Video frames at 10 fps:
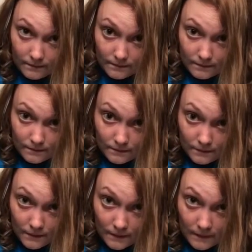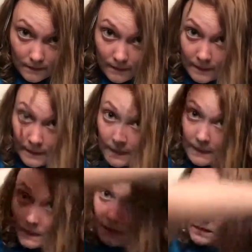
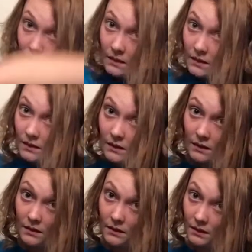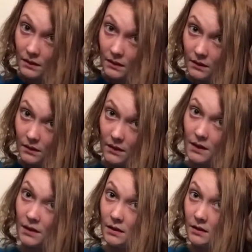
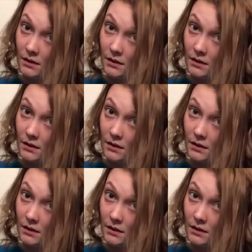Nothing is said.